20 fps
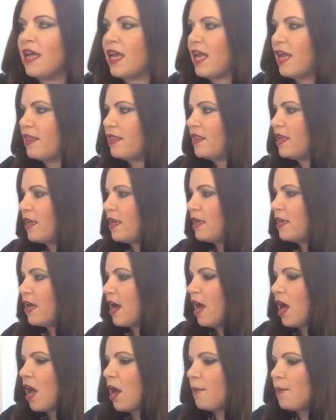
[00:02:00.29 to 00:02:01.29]
And then
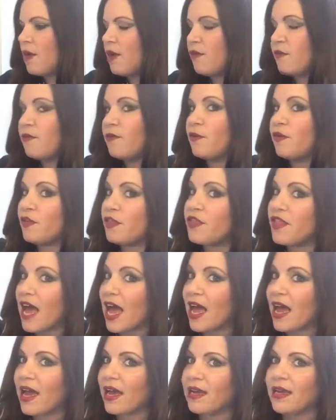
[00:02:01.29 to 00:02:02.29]
for
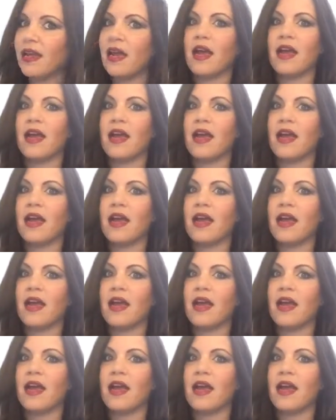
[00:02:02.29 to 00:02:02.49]
that,